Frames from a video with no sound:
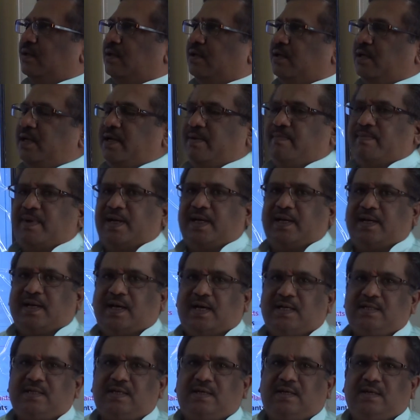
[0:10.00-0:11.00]
In my
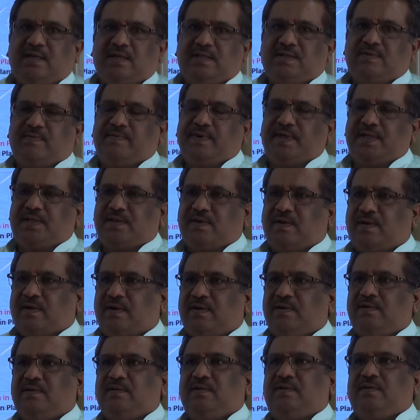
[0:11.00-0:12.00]
last class we
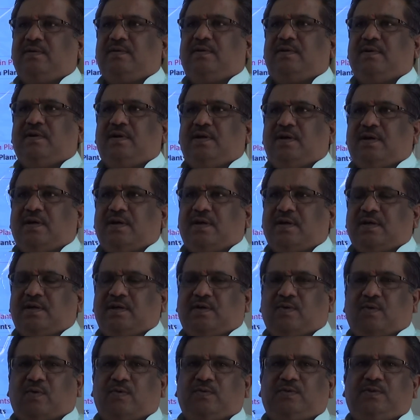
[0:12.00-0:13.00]
saw
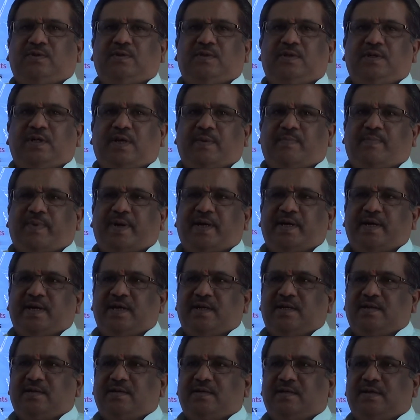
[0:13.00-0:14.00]
growth
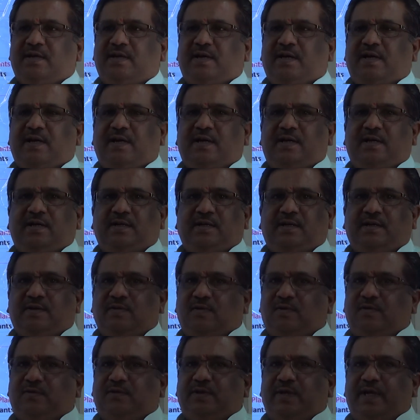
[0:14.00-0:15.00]
dependent and
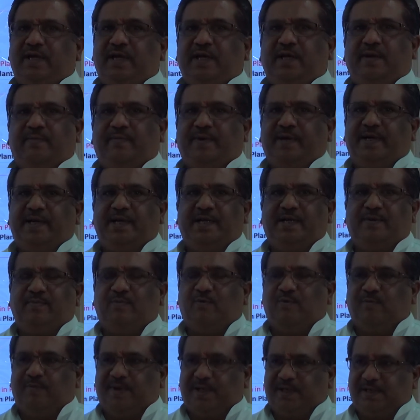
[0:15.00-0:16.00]
growth independent
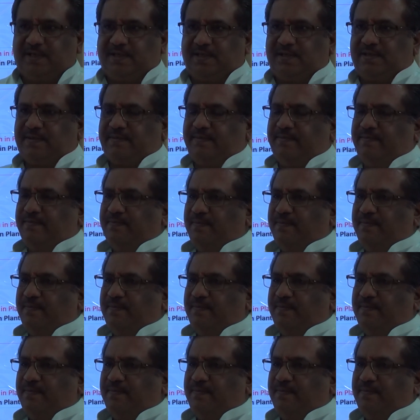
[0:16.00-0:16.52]
movements.